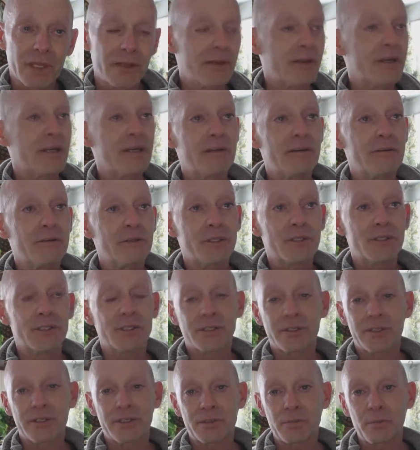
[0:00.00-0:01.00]

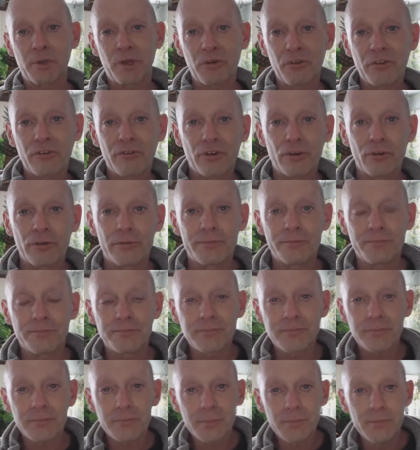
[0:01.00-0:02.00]
It's beautiful.
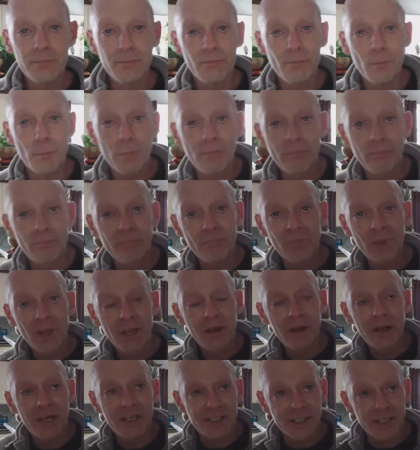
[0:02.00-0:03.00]

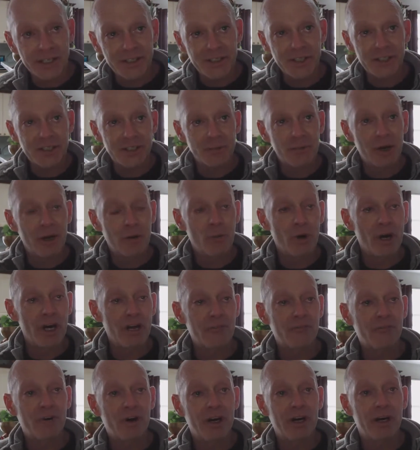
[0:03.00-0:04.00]
As I said to my
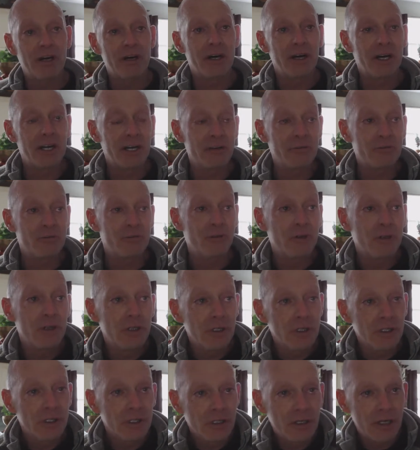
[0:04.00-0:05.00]
wife, I've
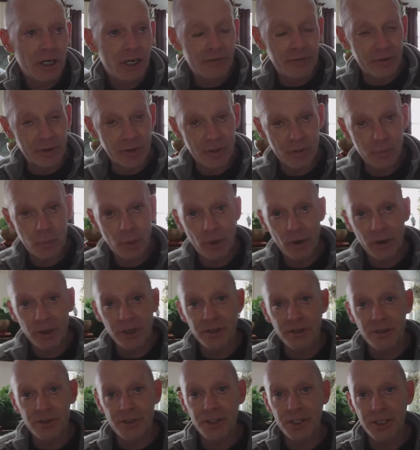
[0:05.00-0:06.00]

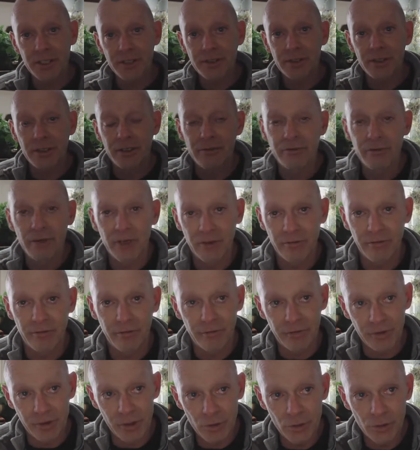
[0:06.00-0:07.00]
experienced it. I've
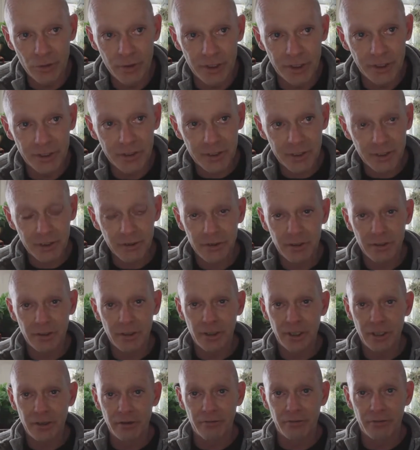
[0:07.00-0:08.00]
viewed it.
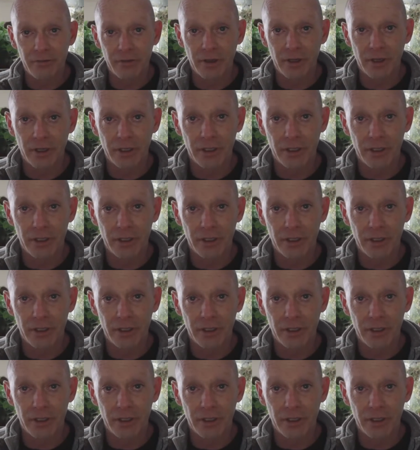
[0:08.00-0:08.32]
I've